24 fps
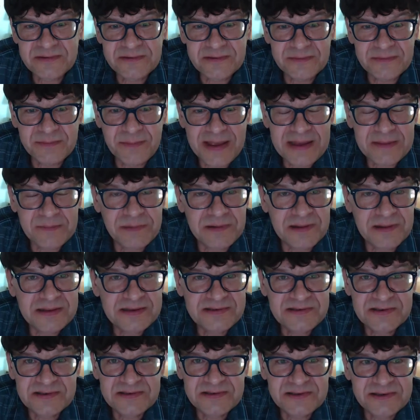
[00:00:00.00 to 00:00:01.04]
There are bad
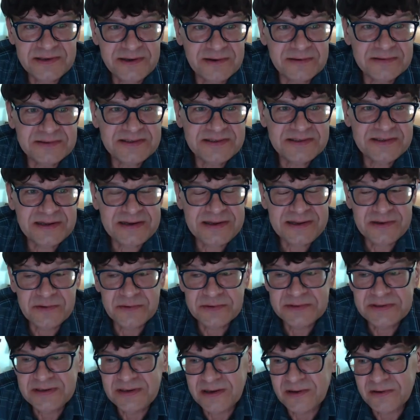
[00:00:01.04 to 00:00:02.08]
places in your own city you
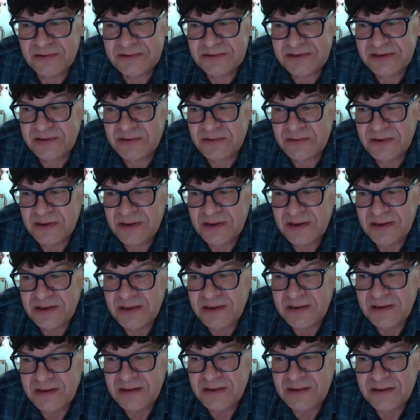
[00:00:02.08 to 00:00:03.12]
wouldn't go to,
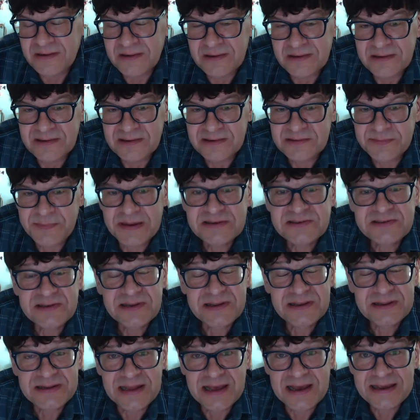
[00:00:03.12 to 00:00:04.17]
uh, especially
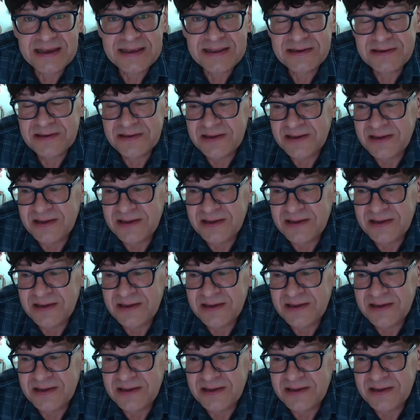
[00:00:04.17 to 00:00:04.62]
at night.